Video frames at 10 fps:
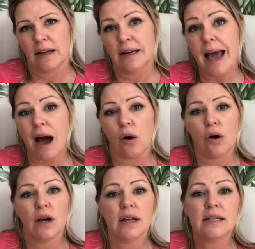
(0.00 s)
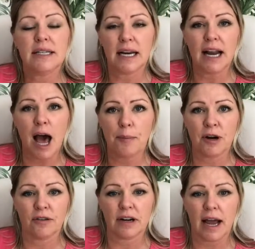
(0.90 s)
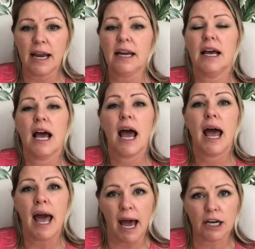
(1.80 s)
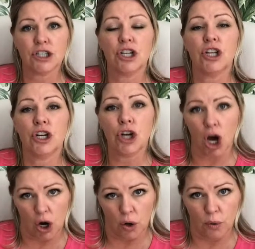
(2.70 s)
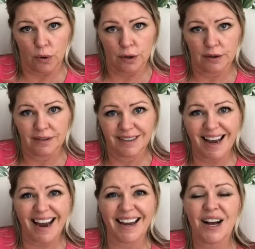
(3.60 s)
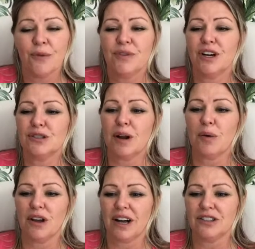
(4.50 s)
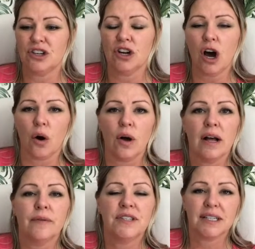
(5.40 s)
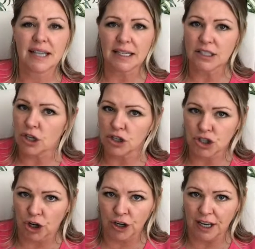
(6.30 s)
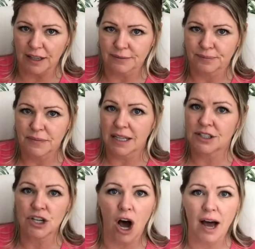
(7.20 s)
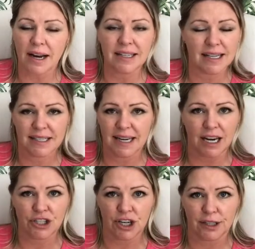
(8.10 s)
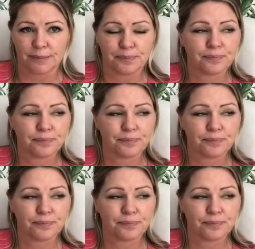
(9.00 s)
Now, did it happen overnight? Heck to the no. Okay. Here's what I want you guys to know. Success is a journey. It's not a destination.